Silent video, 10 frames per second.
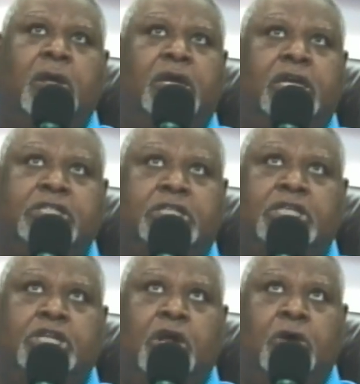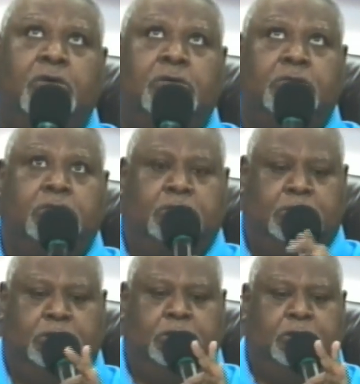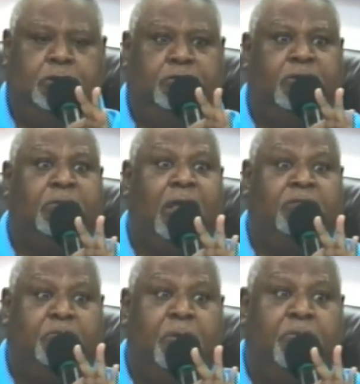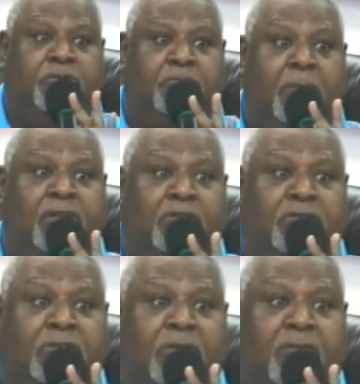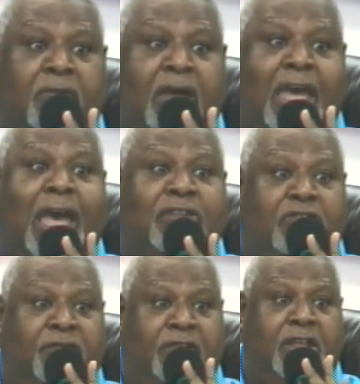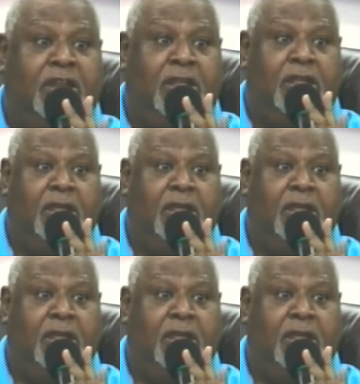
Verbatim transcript: Because, you know, sometimes people's muscles have atrophied.